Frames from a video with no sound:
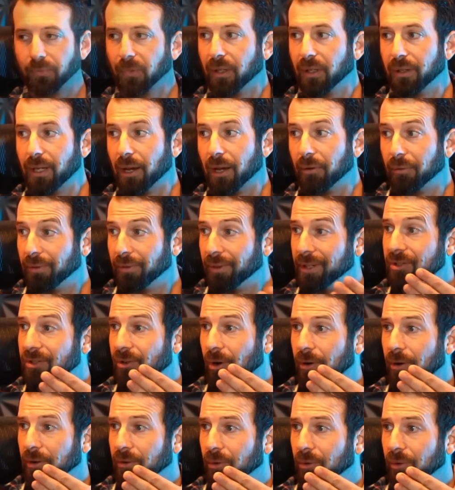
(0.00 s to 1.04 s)
Now, this
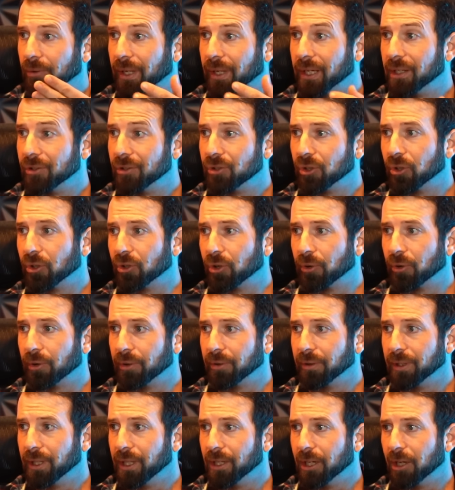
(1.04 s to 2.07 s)
article that is
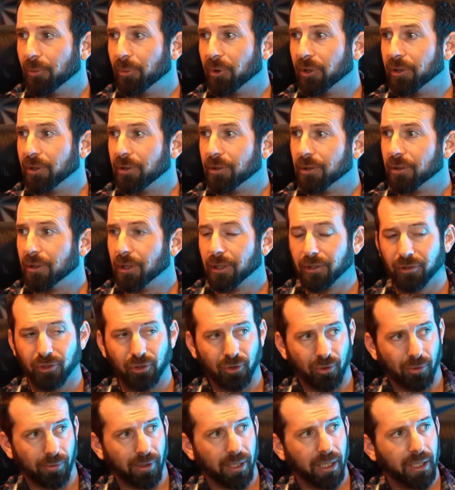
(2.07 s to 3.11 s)
currently up on your
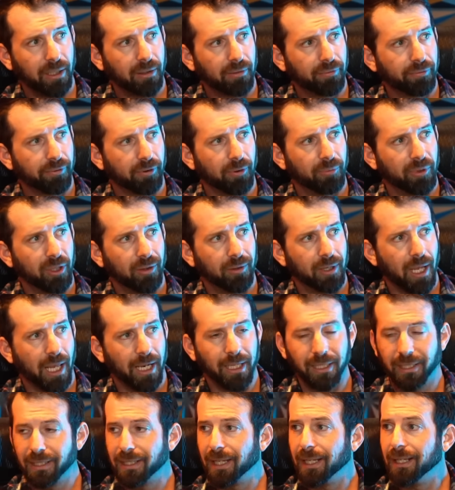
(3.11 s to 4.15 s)
screen from the
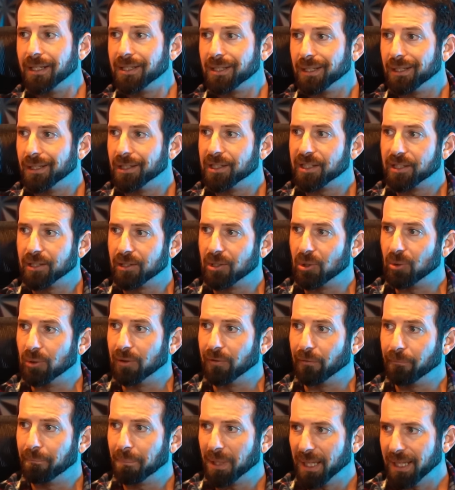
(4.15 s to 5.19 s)
United States Institute
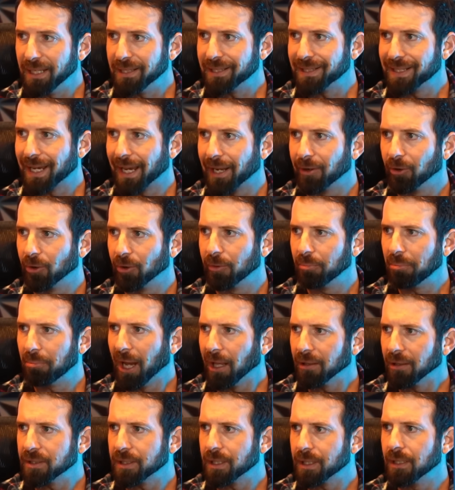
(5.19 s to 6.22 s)
of Peace, titled
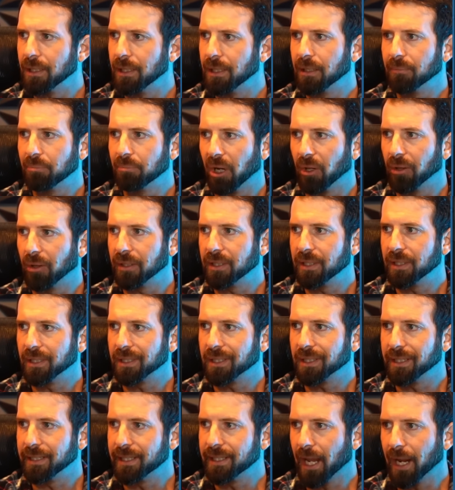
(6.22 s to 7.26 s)
Palestinian Politics
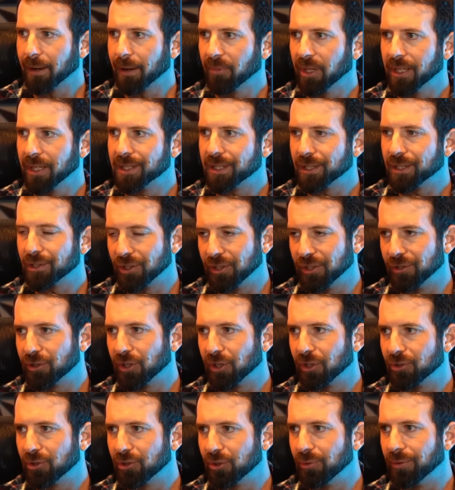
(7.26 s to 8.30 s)
and Timelines Since
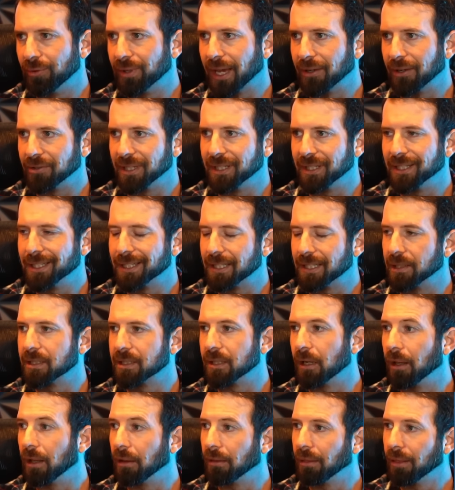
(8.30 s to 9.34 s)
2006
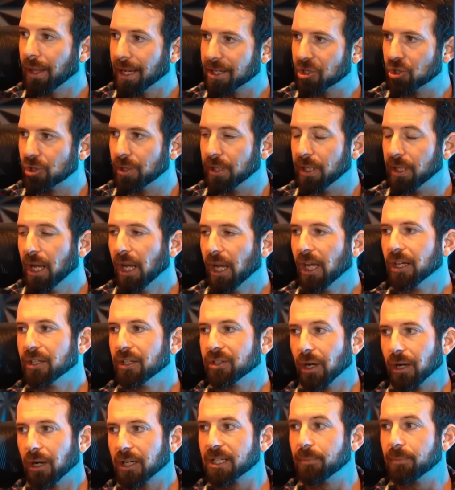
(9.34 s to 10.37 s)
Election,
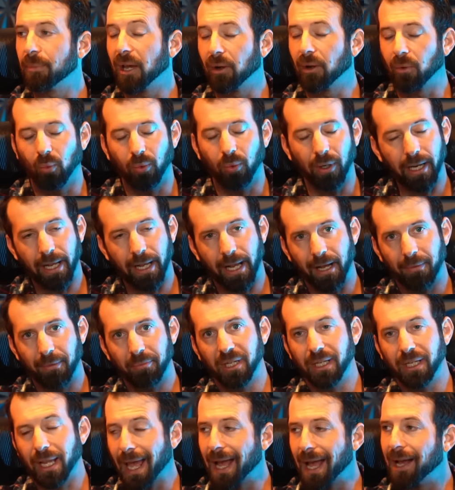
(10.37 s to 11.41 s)
talks about what
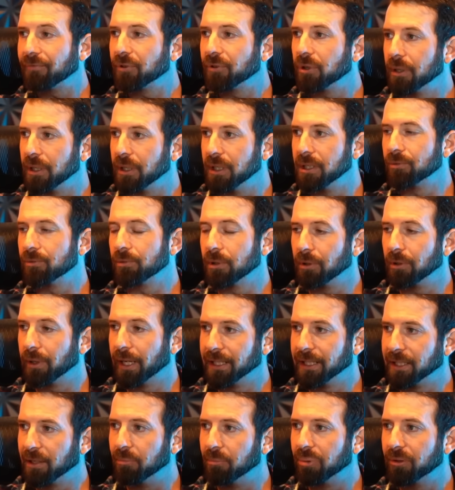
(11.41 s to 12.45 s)
happened after Israel
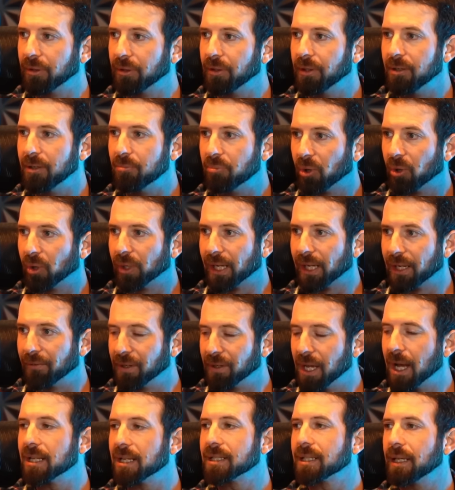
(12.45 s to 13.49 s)
had completely pulled out of
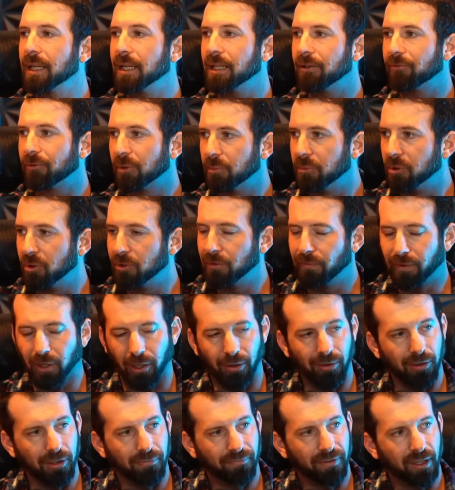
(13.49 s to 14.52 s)
Gaza and removed
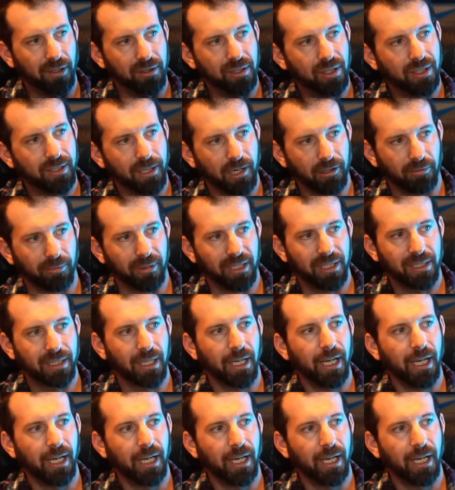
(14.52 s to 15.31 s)
all of their settlements.